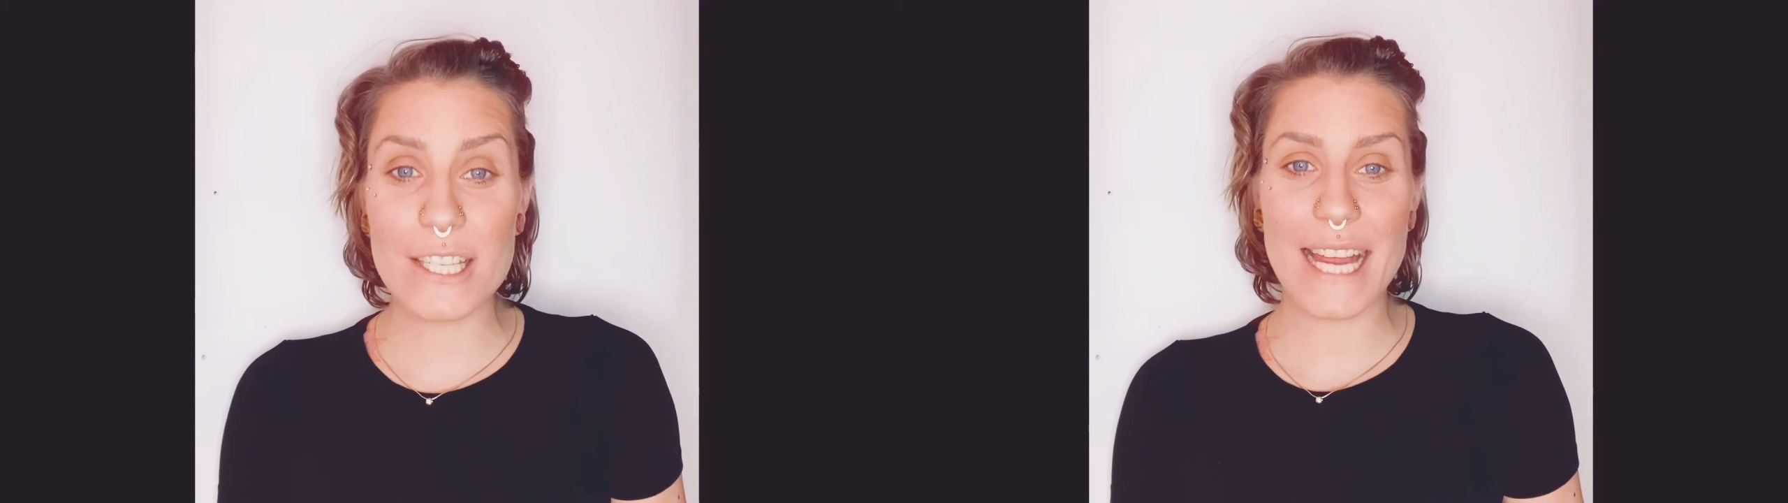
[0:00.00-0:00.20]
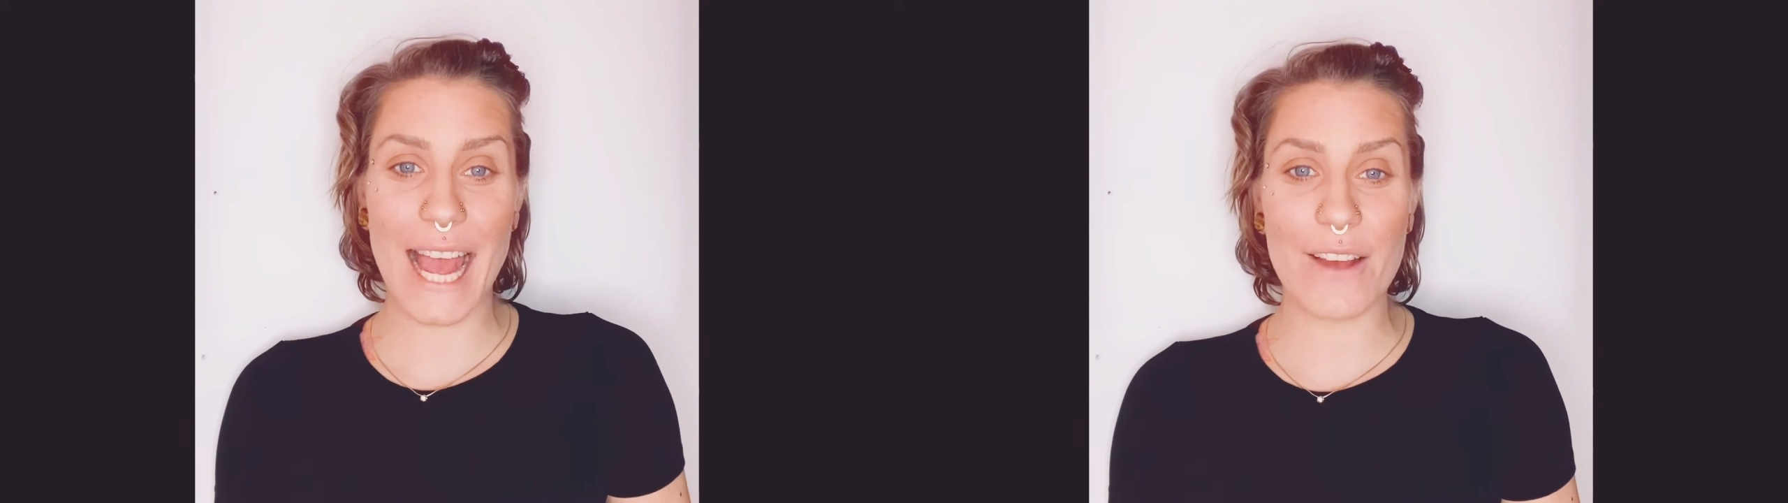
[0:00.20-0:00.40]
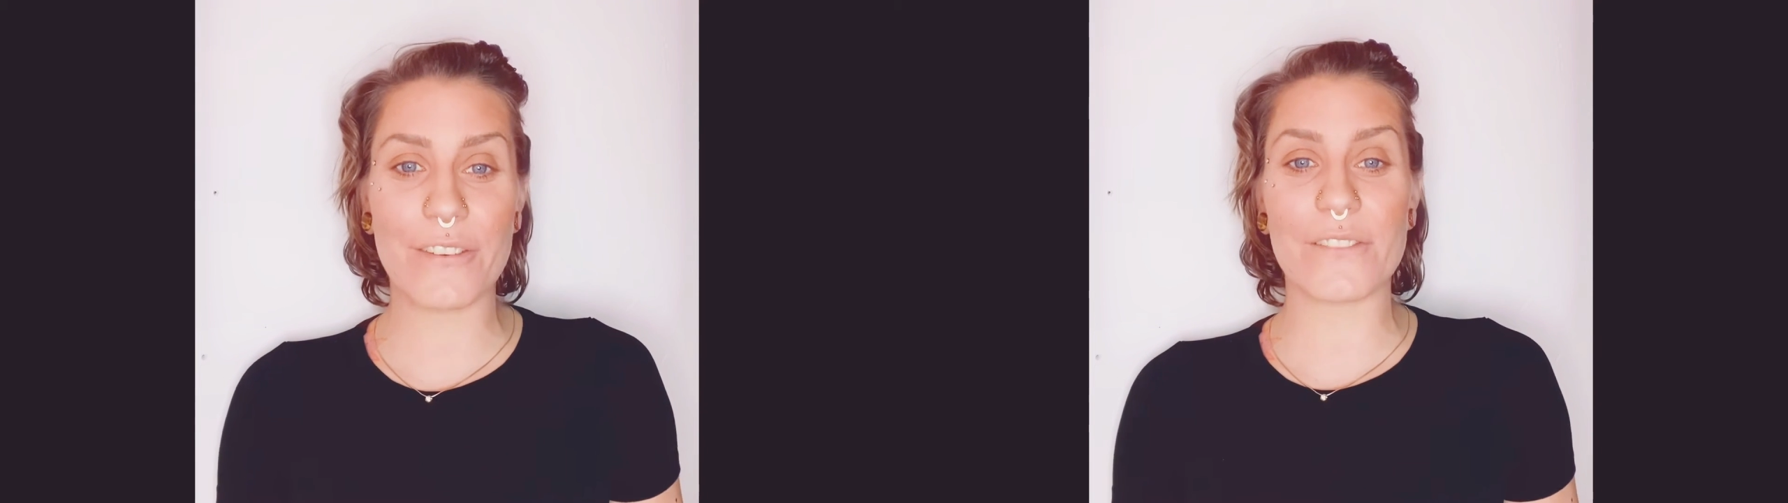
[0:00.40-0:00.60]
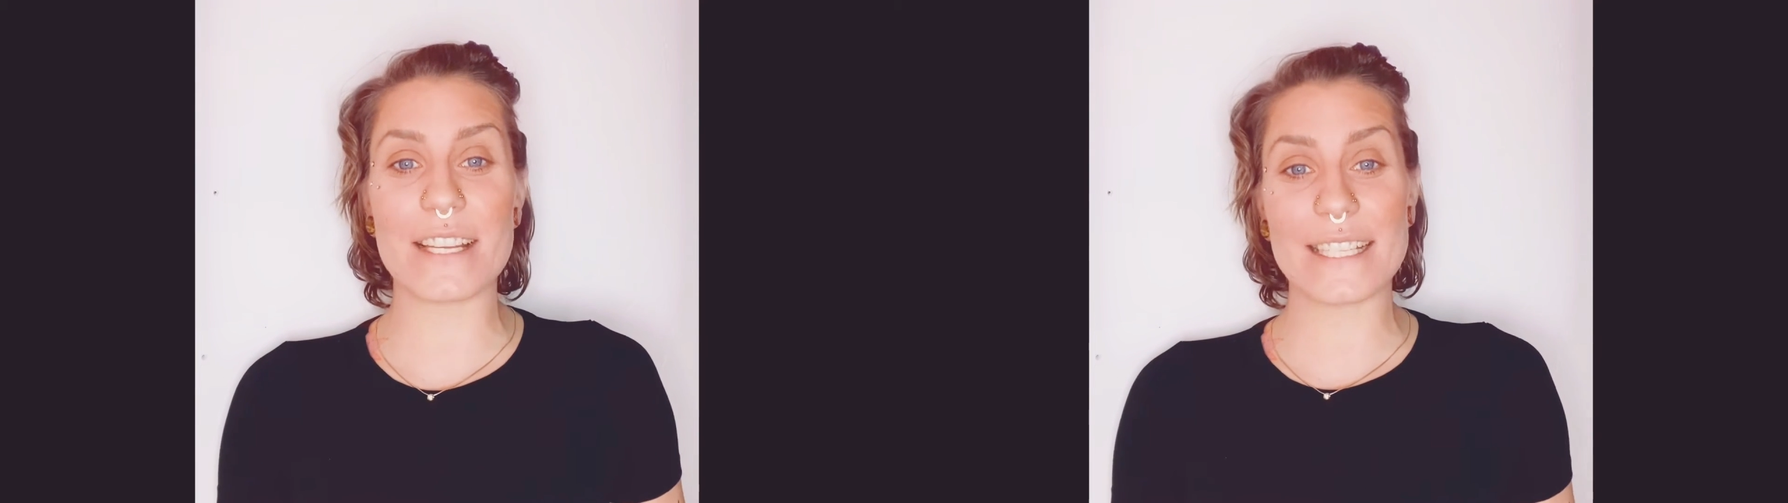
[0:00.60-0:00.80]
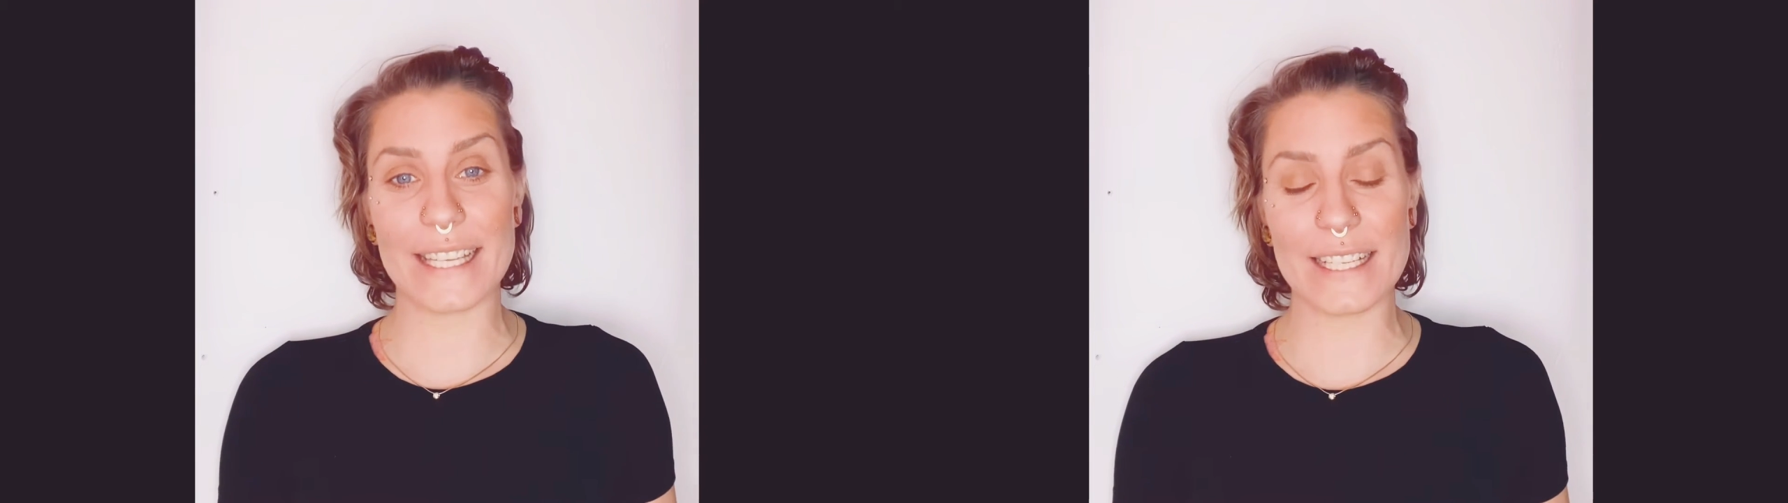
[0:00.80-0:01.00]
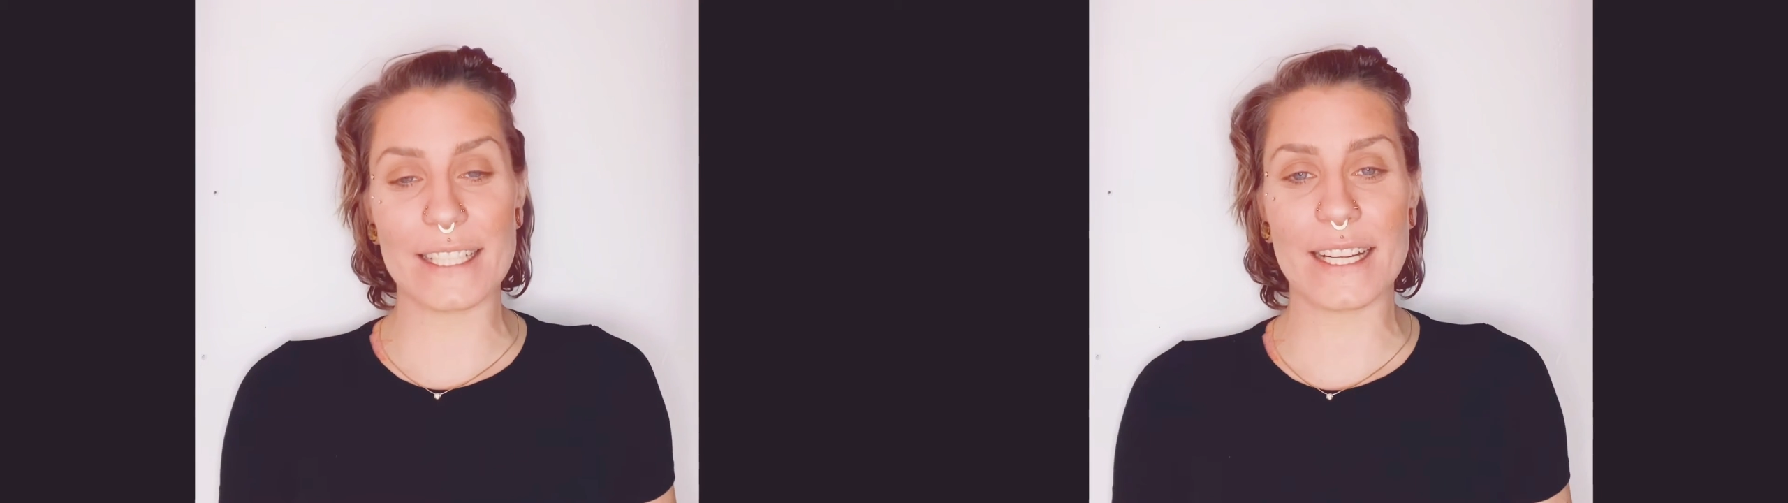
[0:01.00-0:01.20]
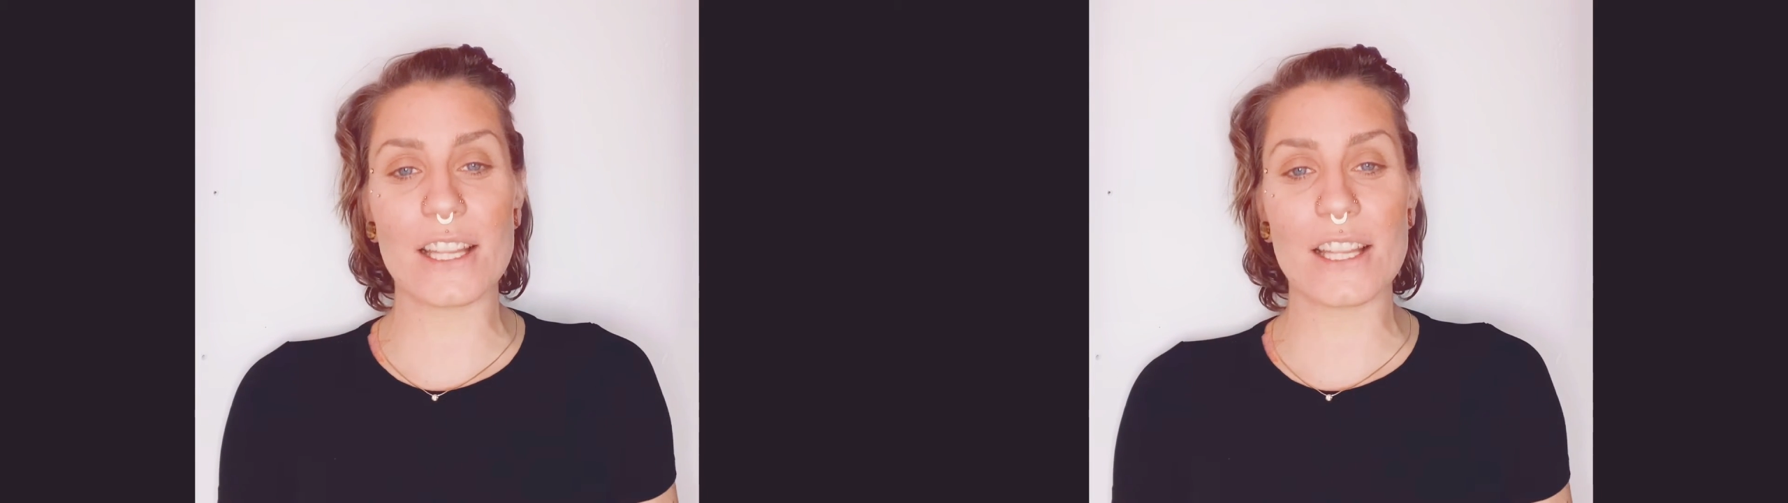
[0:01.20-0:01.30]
half of this healing,